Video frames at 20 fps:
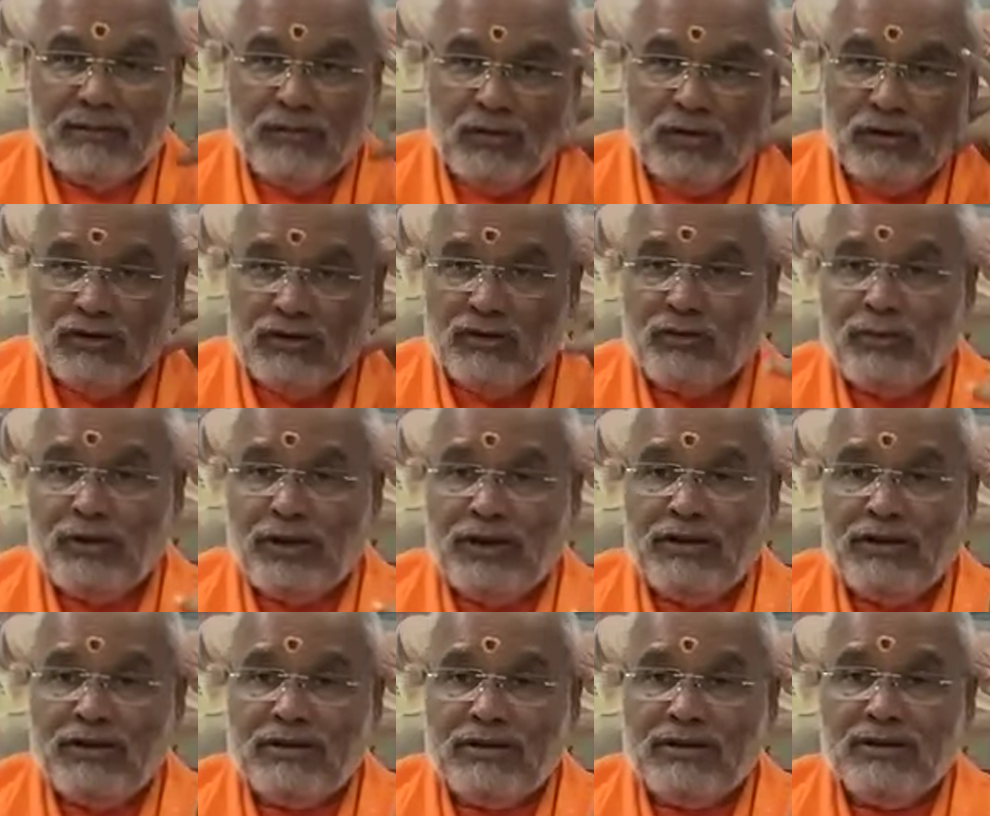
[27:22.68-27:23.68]
What
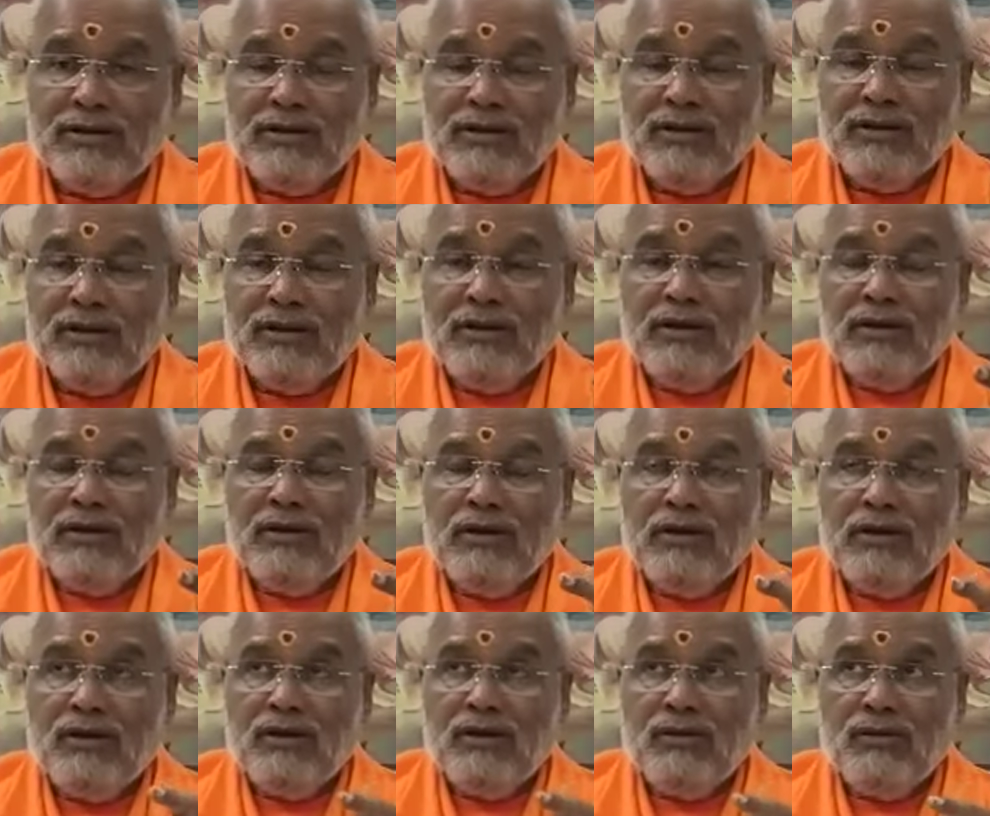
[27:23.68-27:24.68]
space?
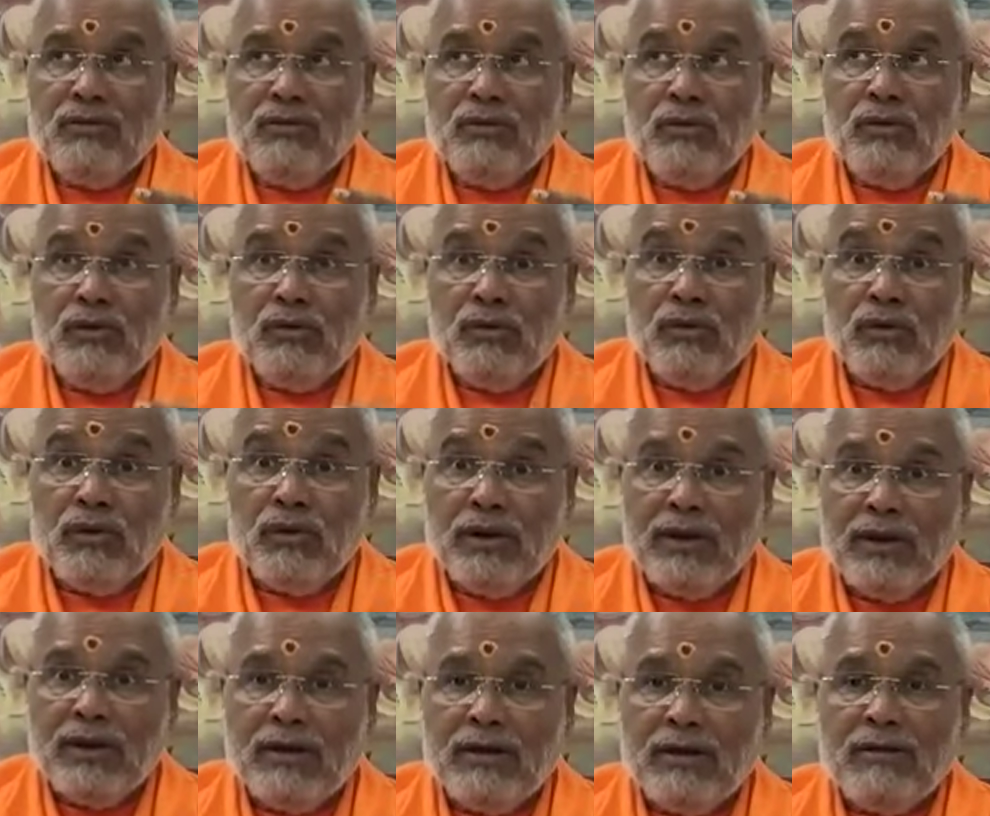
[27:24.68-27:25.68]
To
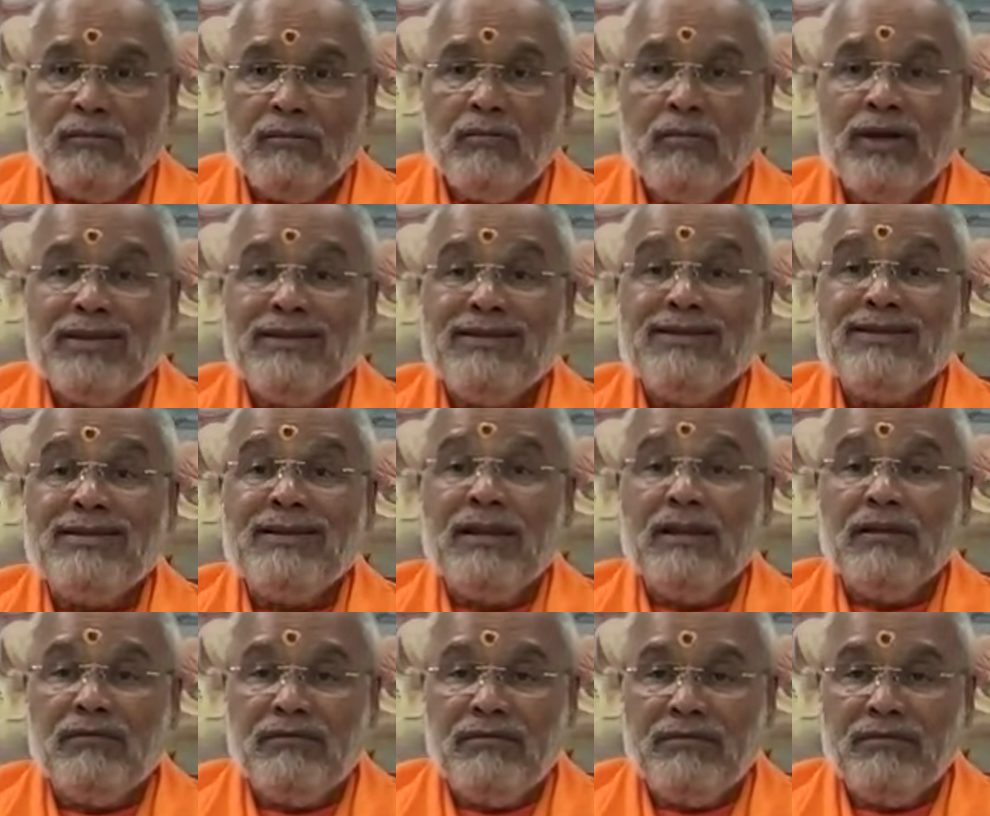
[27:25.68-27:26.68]
look at
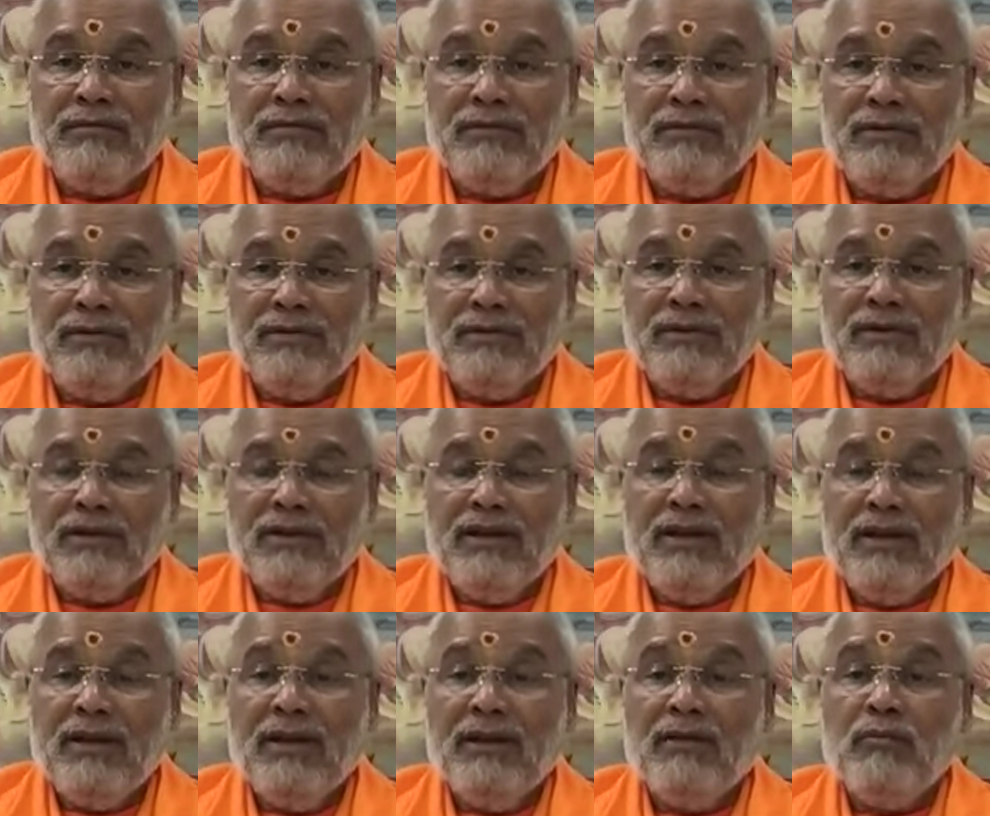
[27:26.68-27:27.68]
myself.
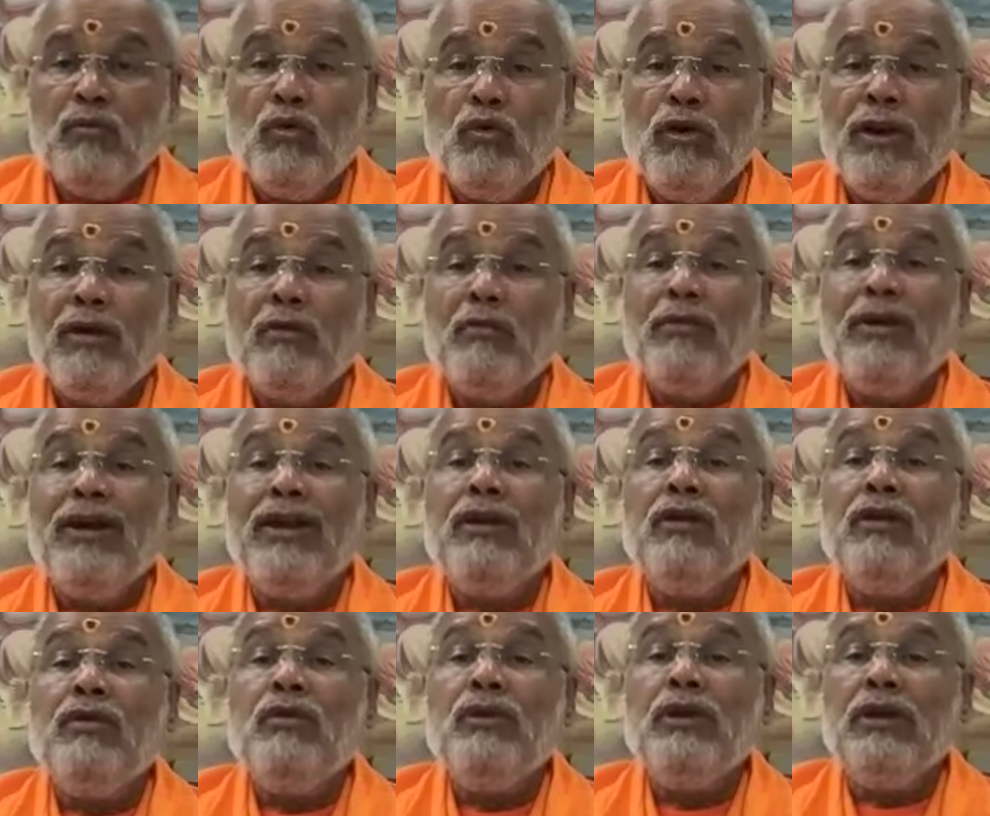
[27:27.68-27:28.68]
Hey, what am I
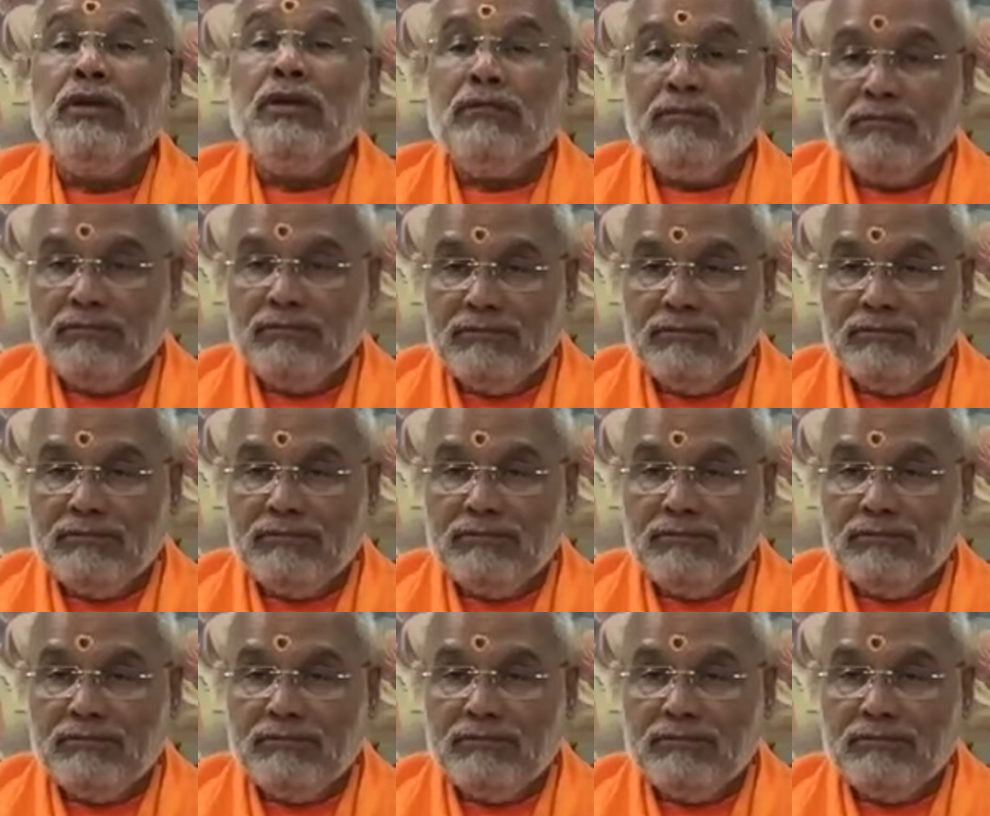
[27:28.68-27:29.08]
doing?